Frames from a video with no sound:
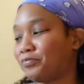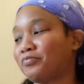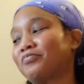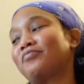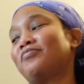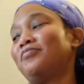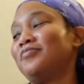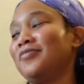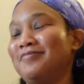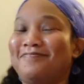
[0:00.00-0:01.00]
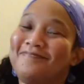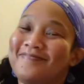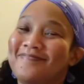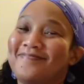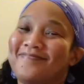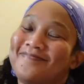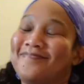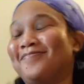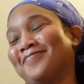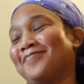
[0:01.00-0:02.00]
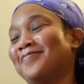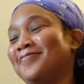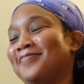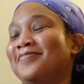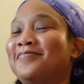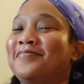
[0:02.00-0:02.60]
Nothing is said.